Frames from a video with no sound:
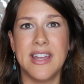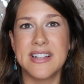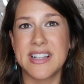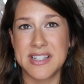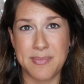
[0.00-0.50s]

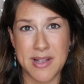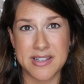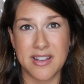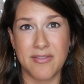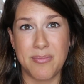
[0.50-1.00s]
it's
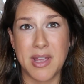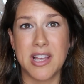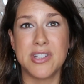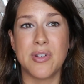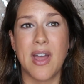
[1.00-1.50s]
expensive
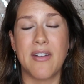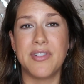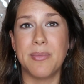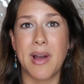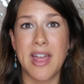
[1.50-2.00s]
because you
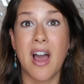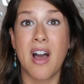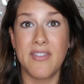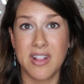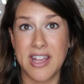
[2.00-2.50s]
have to buy
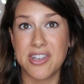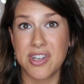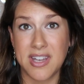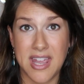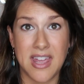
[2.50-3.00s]
an
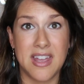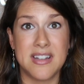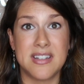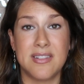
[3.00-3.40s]
ovulation kit,